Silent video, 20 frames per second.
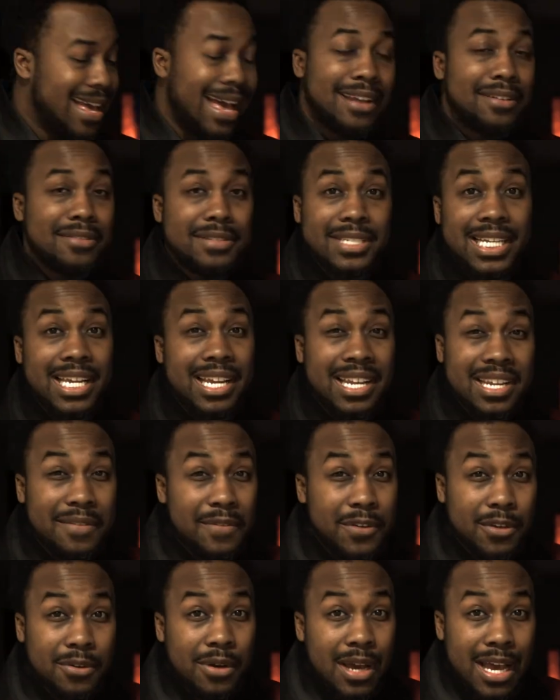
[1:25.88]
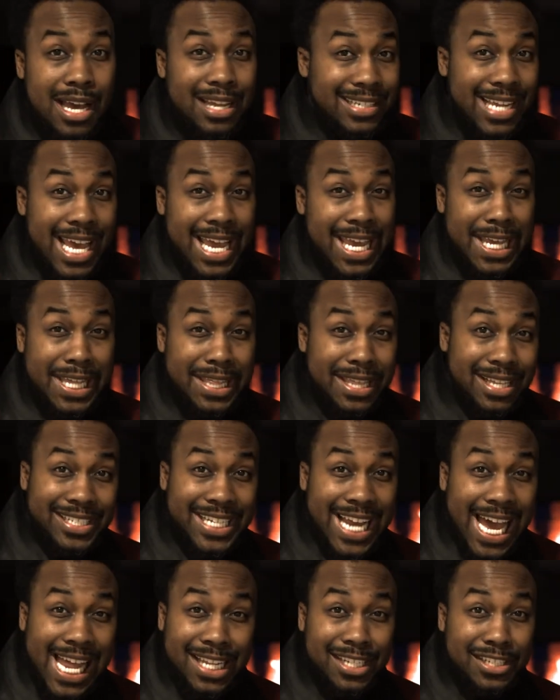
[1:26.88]
I don't see any of you taking the
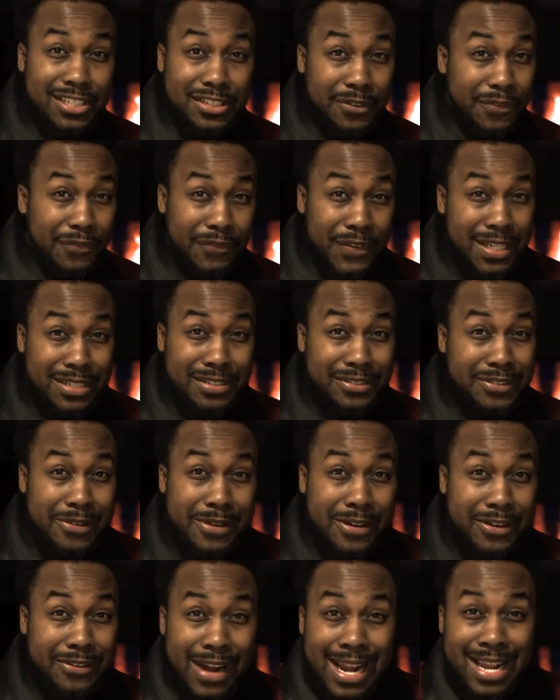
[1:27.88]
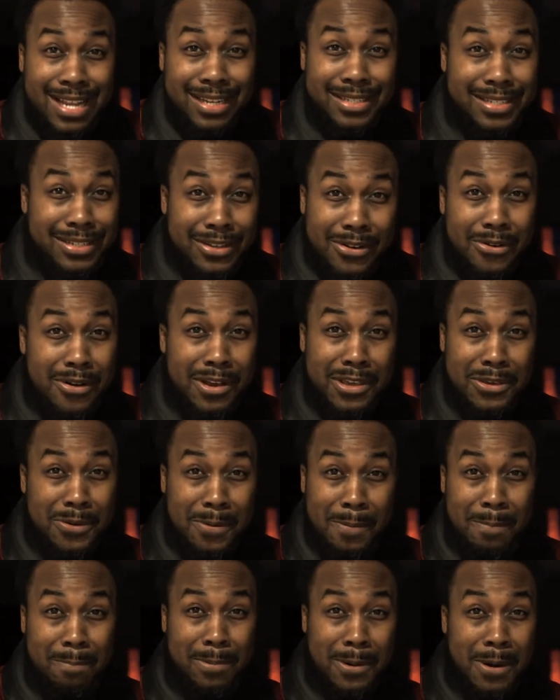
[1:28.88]
challenge to fix your credit score,
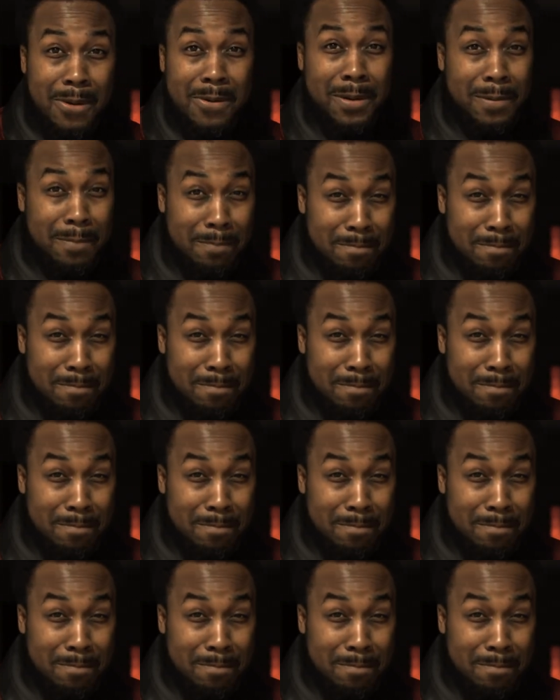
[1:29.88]
you broke